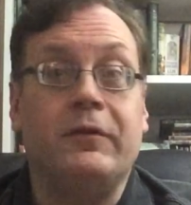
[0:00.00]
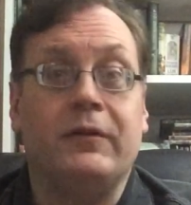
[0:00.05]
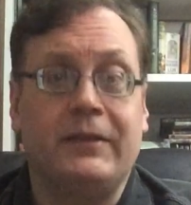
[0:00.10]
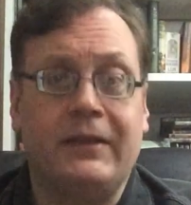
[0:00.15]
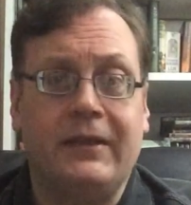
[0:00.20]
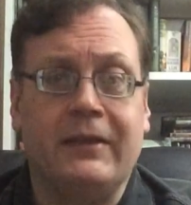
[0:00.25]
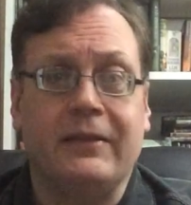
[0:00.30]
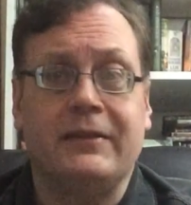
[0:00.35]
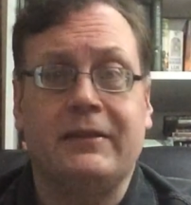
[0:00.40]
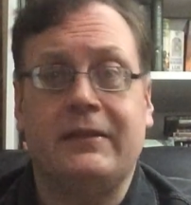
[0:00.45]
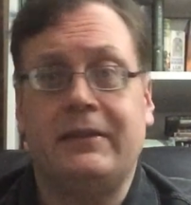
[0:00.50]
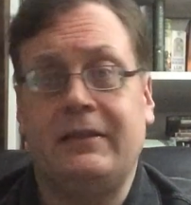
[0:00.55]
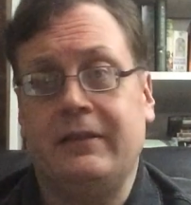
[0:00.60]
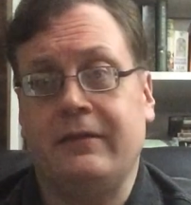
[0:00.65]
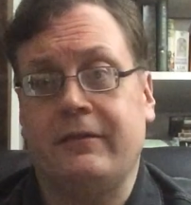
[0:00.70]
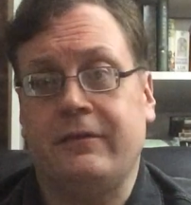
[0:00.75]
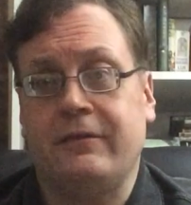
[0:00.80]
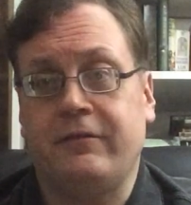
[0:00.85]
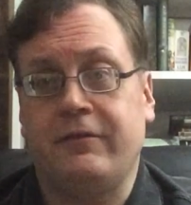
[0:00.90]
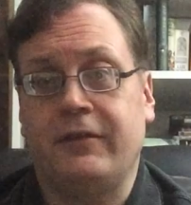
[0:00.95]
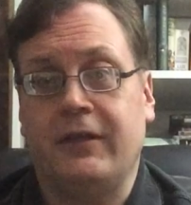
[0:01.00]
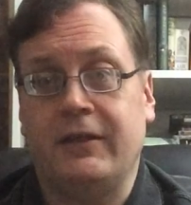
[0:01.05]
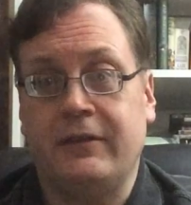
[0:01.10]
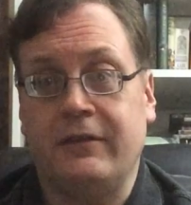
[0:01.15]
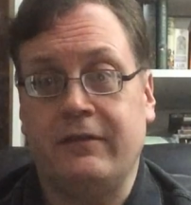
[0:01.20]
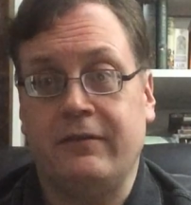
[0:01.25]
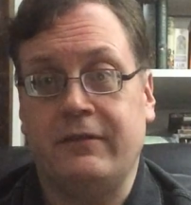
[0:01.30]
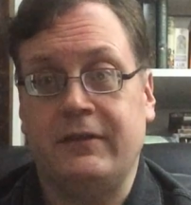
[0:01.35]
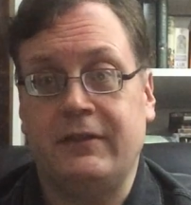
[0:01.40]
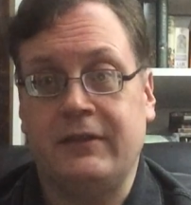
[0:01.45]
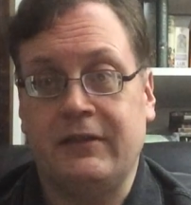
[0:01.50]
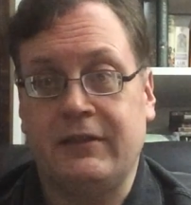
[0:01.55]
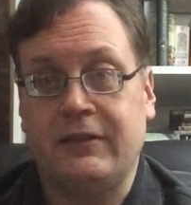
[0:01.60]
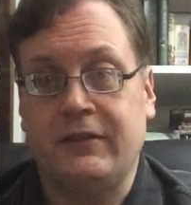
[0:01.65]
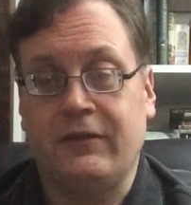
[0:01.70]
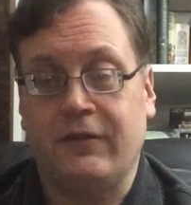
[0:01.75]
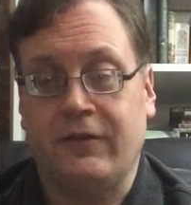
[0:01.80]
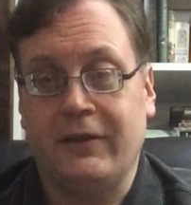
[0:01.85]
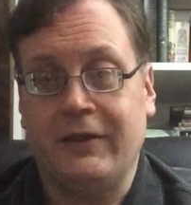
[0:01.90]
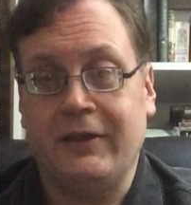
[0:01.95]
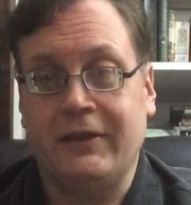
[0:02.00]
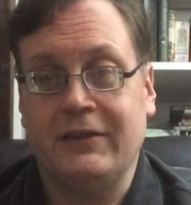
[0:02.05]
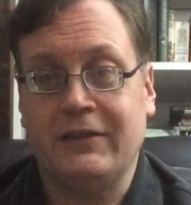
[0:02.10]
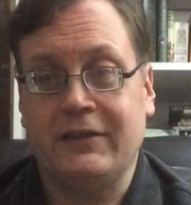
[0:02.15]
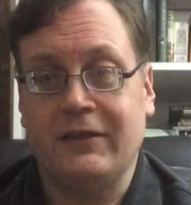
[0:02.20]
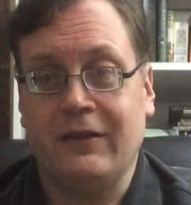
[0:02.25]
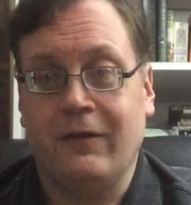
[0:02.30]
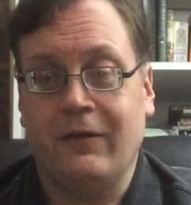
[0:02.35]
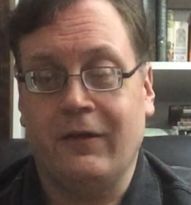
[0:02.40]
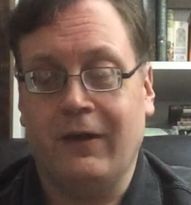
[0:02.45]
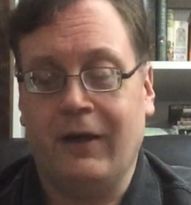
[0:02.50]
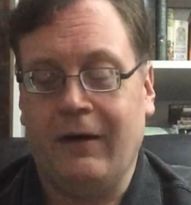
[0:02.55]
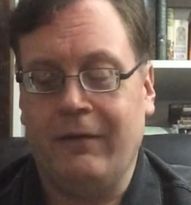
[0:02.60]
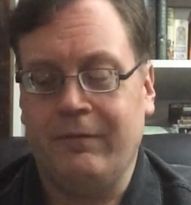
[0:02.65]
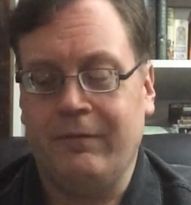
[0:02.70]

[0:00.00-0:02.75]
Hood kills a deer in front of in this story. So,